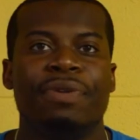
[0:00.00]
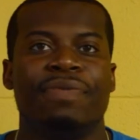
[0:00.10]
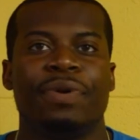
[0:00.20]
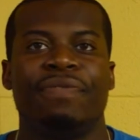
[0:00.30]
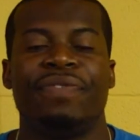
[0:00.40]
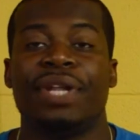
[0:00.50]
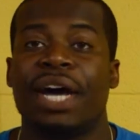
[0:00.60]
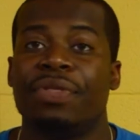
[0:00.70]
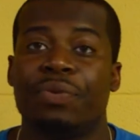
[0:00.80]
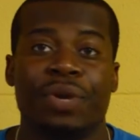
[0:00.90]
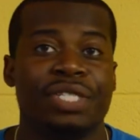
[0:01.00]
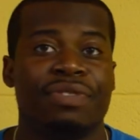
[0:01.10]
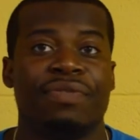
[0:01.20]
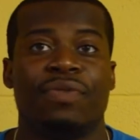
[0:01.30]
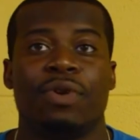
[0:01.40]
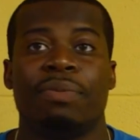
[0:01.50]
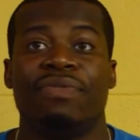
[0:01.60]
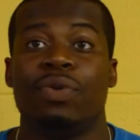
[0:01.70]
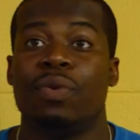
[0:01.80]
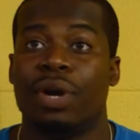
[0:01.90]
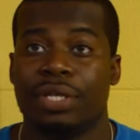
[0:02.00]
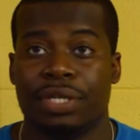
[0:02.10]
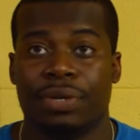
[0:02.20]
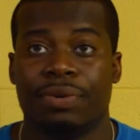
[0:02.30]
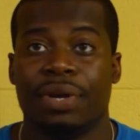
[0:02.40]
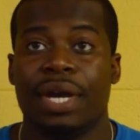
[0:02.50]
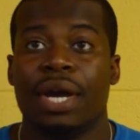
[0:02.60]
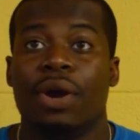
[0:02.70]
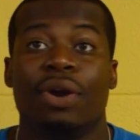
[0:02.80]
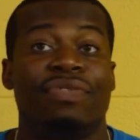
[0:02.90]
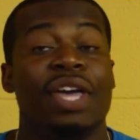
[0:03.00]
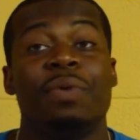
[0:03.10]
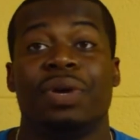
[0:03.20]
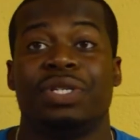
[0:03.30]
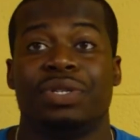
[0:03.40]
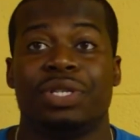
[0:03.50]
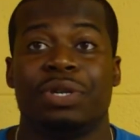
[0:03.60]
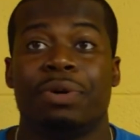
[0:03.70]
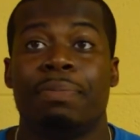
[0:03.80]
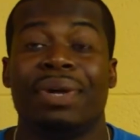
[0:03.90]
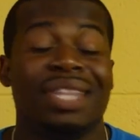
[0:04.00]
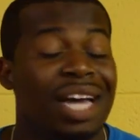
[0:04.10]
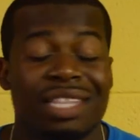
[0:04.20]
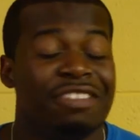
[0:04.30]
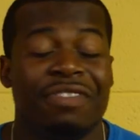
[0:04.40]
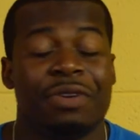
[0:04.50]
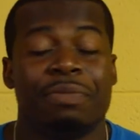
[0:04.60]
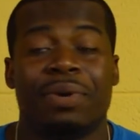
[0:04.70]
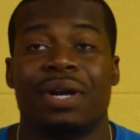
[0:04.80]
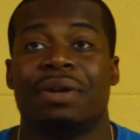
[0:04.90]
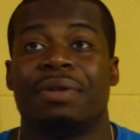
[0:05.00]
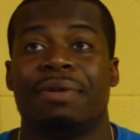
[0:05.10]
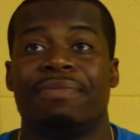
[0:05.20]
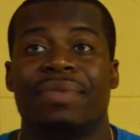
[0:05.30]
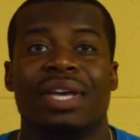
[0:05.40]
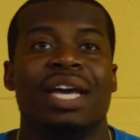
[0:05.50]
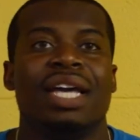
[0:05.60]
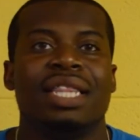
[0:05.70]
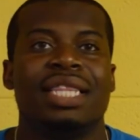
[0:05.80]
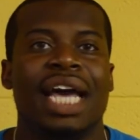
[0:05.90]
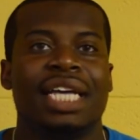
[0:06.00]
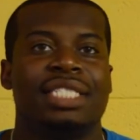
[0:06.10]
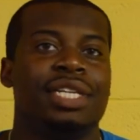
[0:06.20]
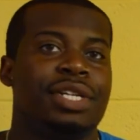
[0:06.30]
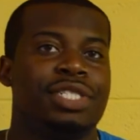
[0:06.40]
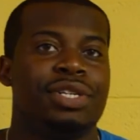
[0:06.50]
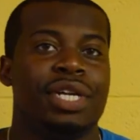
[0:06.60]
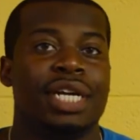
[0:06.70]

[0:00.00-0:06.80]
the voter fill out the rest of the form if you want to, or if they want you to, but not this final part. That signature